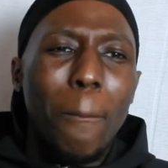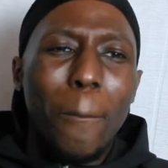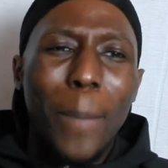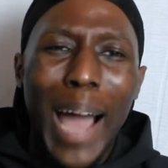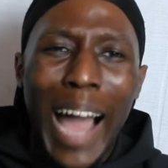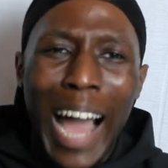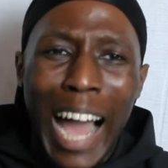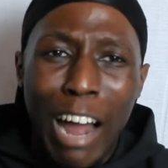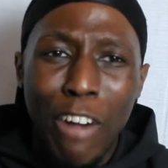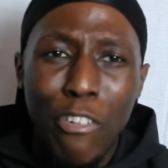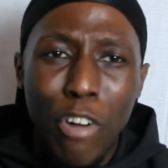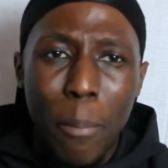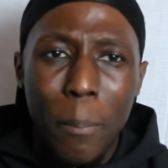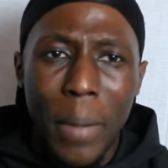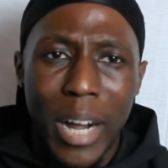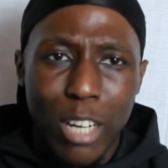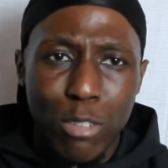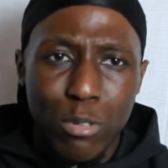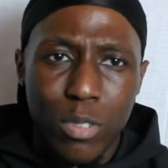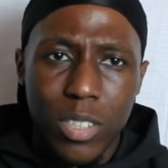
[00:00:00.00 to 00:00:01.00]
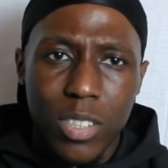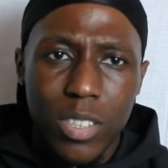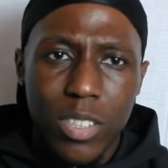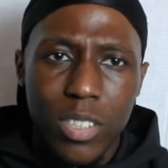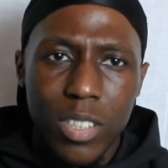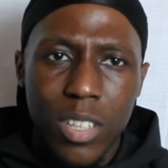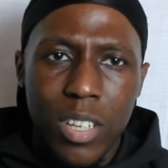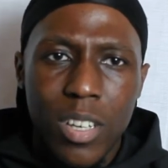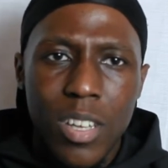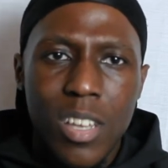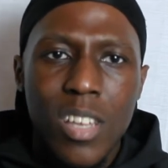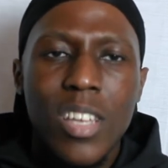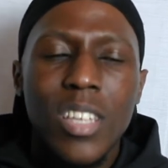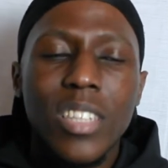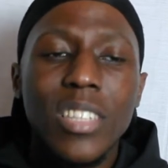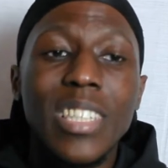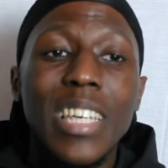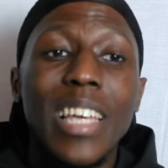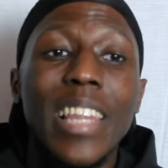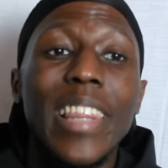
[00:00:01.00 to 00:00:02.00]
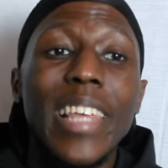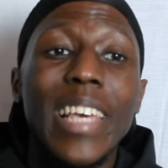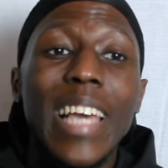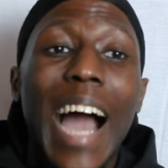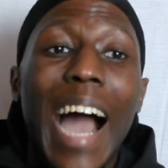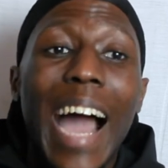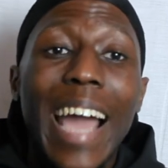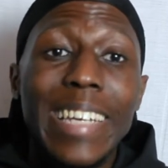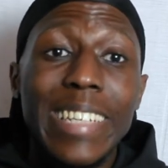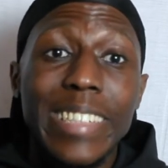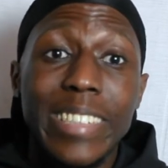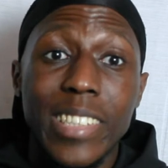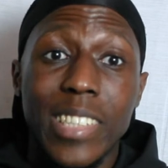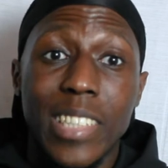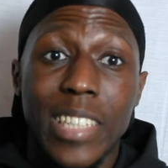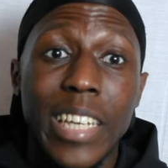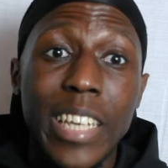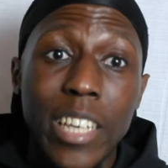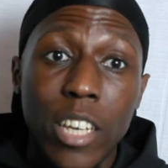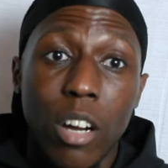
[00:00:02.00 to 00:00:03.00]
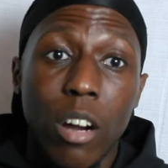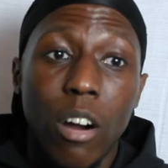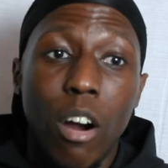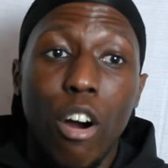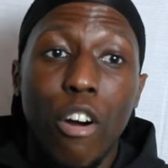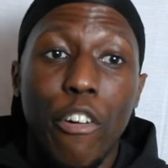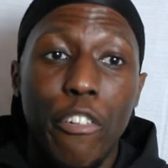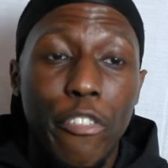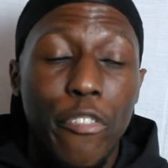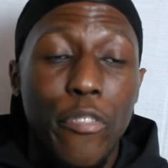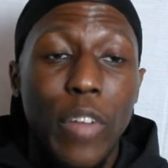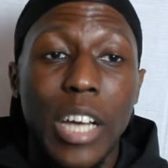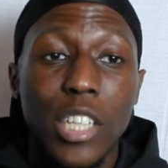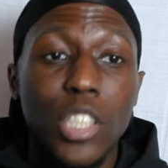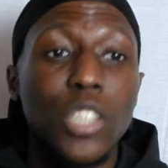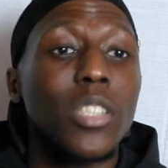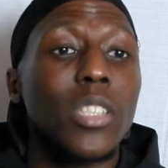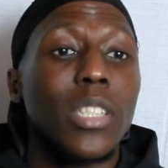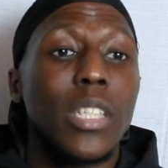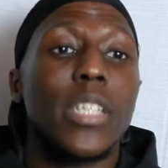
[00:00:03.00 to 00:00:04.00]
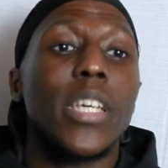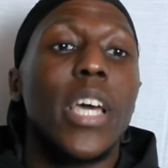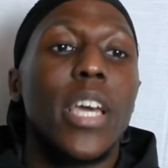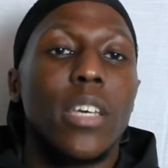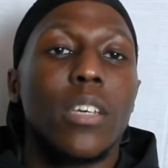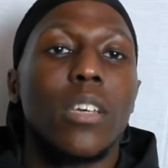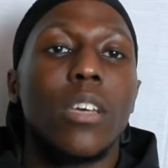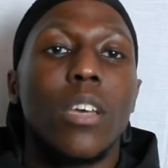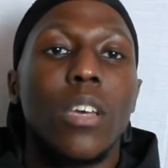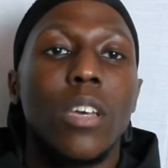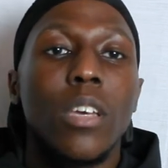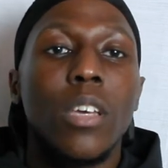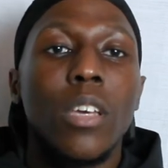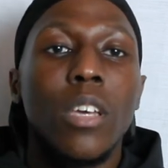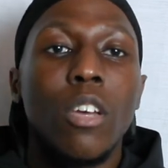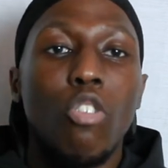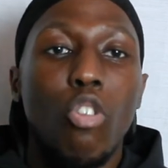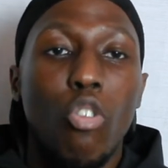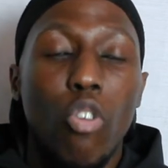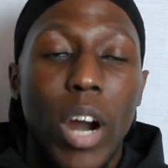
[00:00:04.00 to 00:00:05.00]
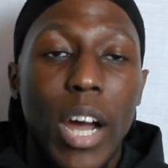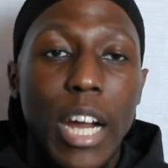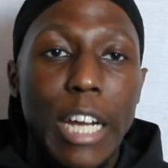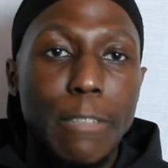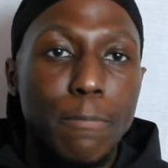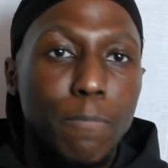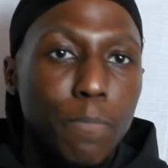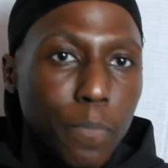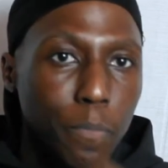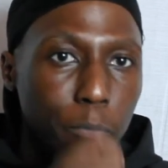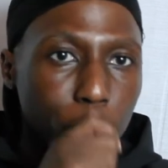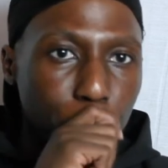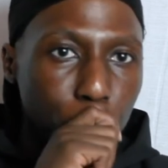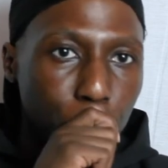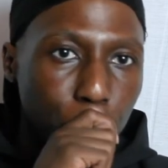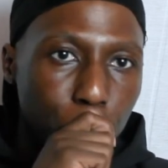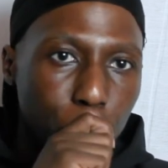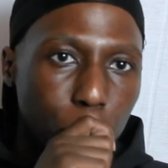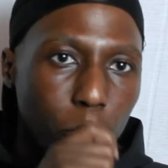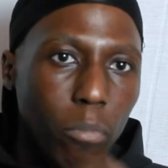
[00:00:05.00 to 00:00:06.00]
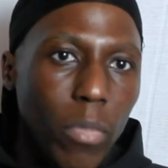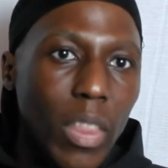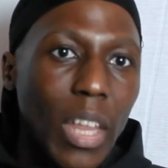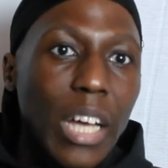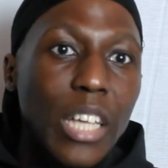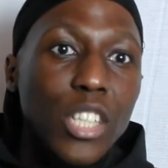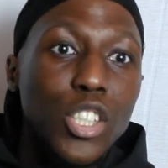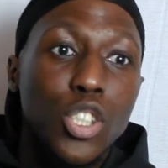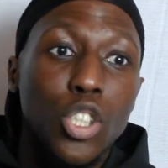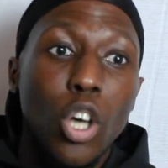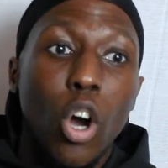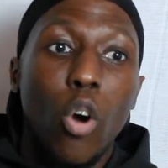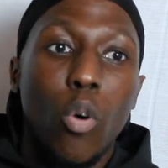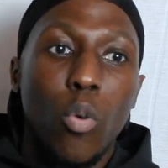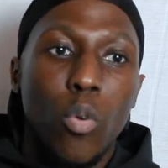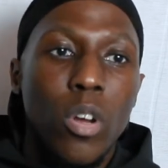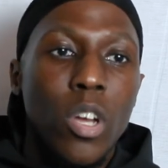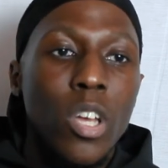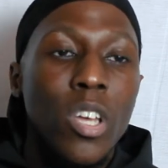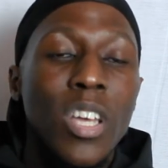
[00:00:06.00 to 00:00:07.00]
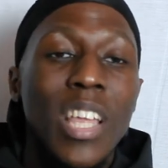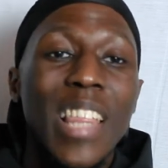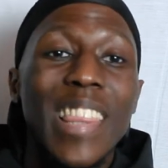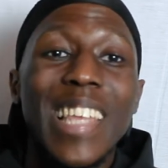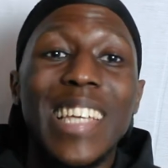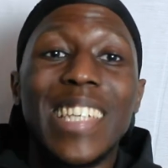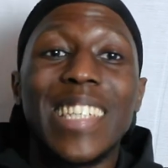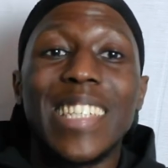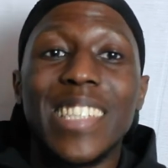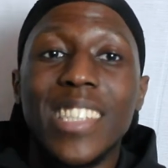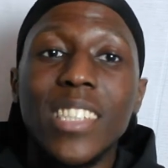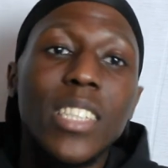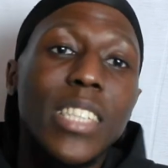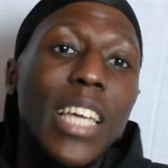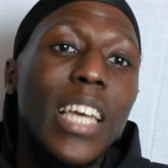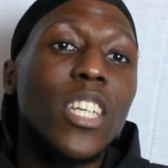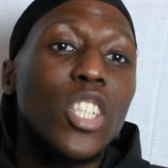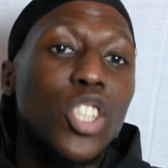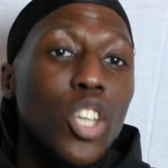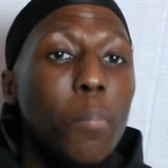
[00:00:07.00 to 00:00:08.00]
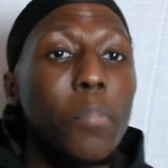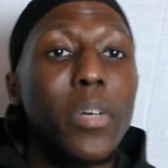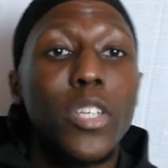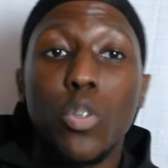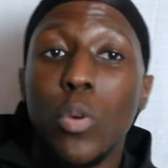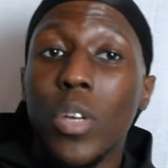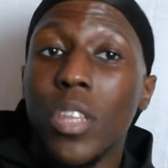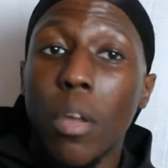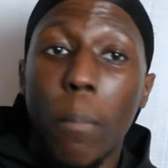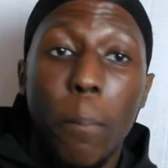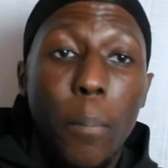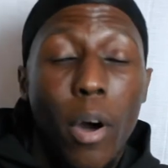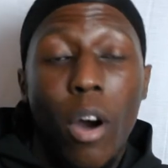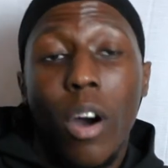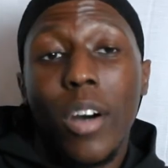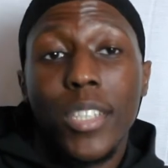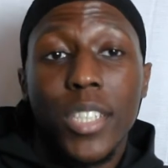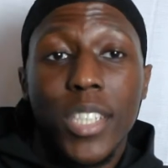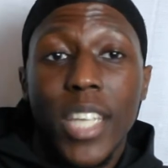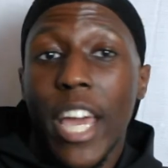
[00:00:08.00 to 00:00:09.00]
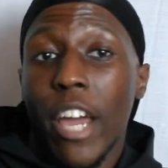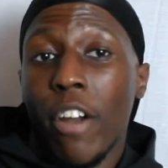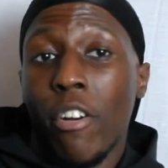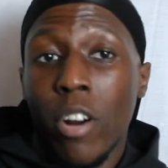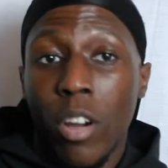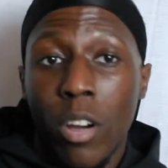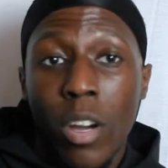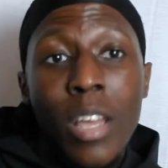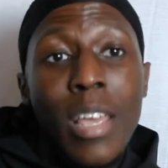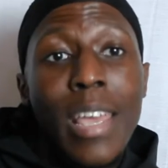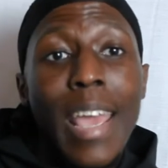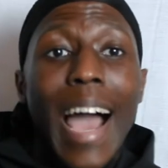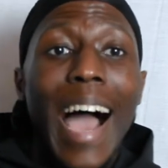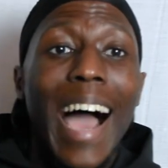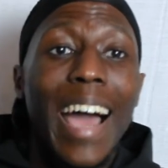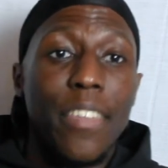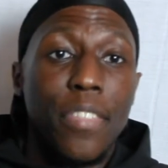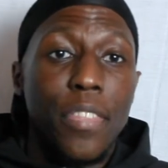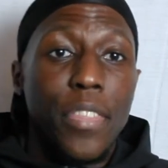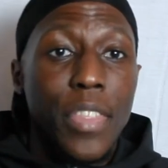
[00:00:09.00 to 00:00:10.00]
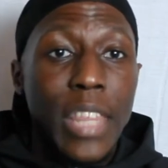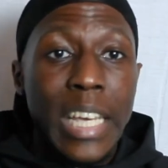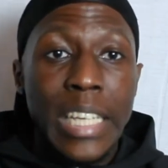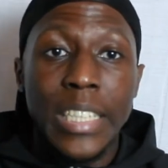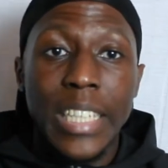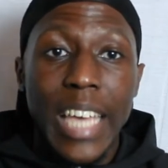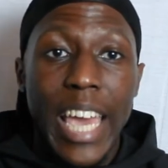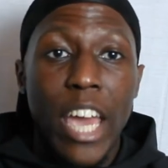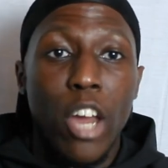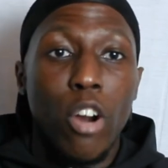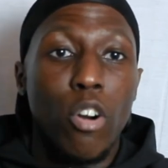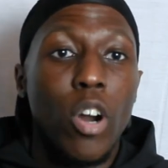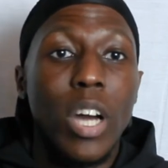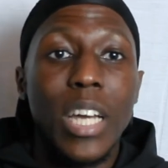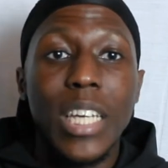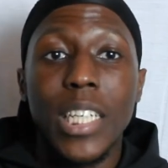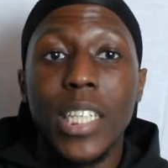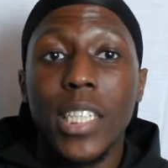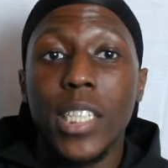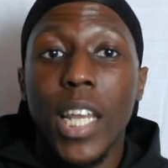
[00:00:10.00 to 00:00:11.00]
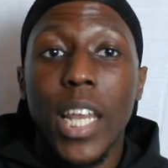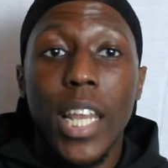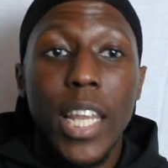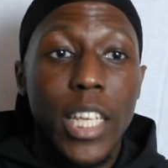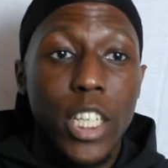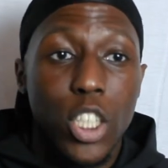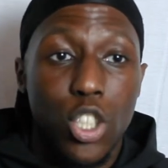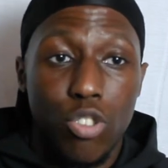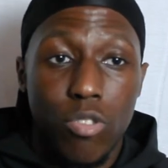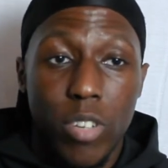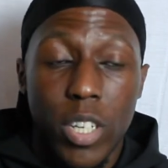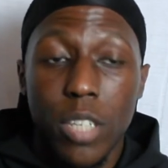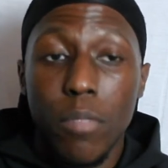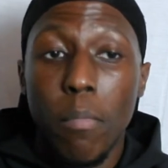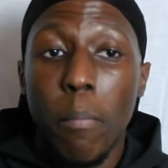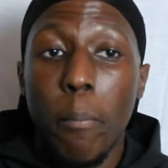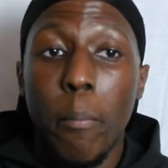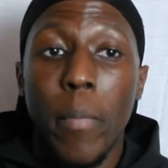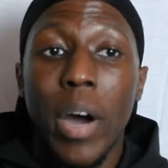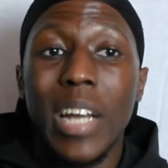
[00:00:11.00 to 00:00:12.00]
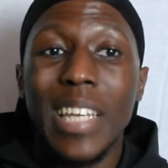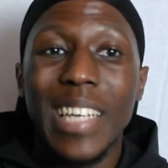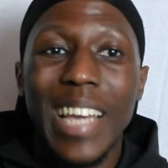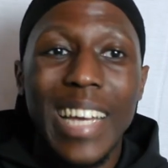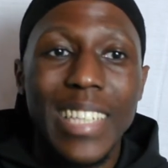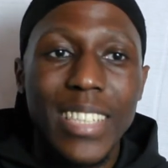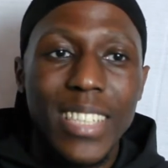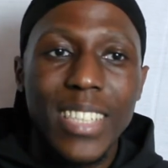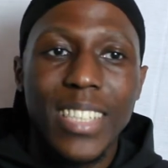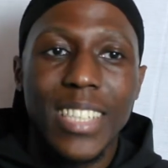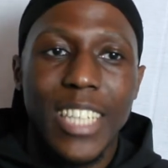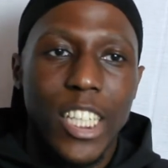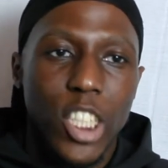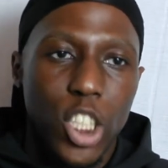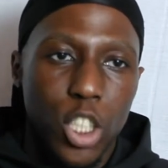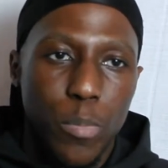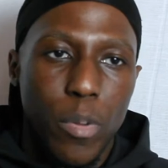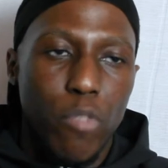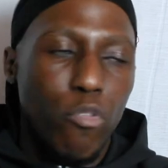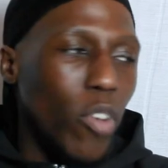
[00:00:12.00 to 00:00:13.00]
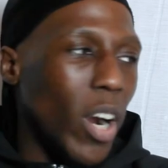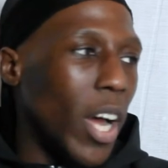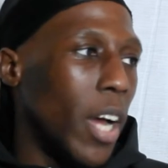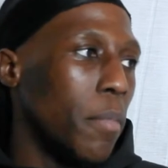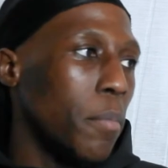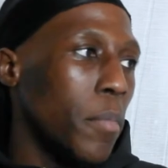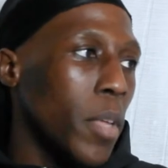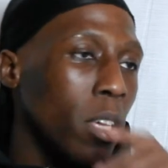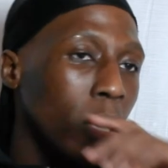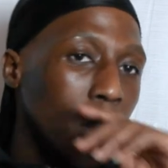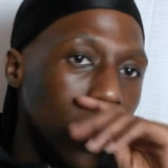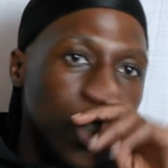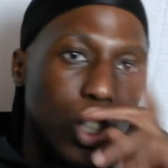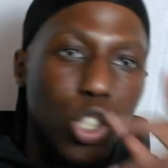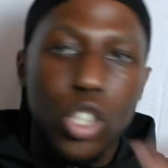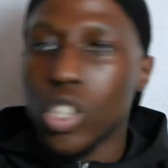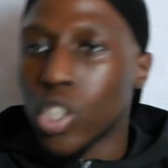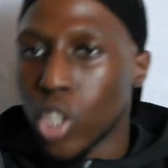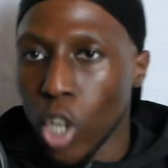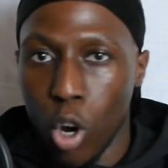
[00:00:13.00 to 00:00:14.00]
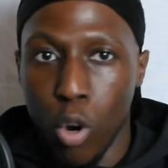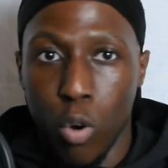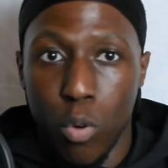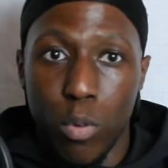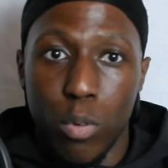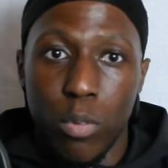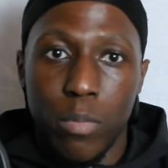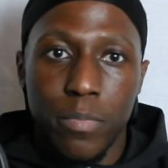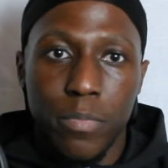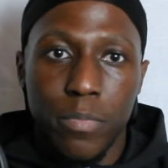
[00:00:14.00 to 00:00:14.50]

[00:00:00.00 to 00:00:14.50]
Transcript: paramount to the idea of fashion today, right? So the distinction between the past era and this era is literally money and sentiment, right? So